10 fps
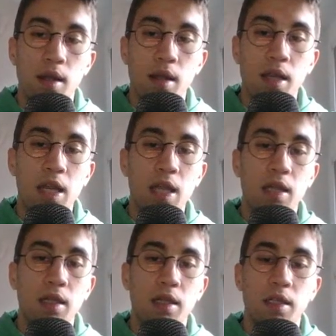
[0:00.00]
e
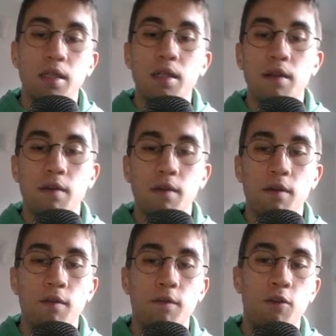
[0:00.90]

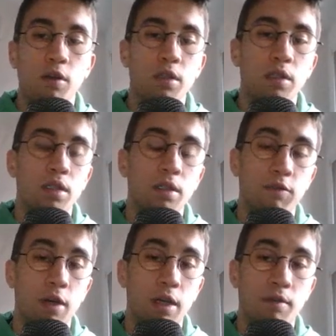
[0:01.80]
for
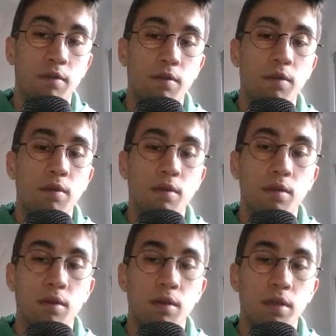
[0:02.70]
d5
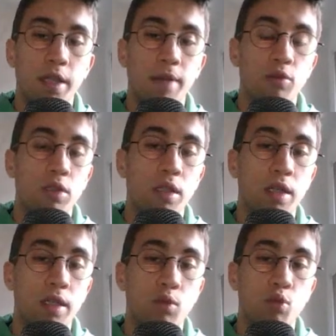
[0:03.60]
captures the
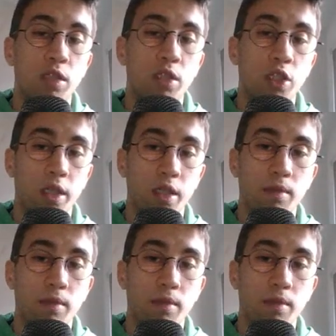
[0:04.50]
knight with check.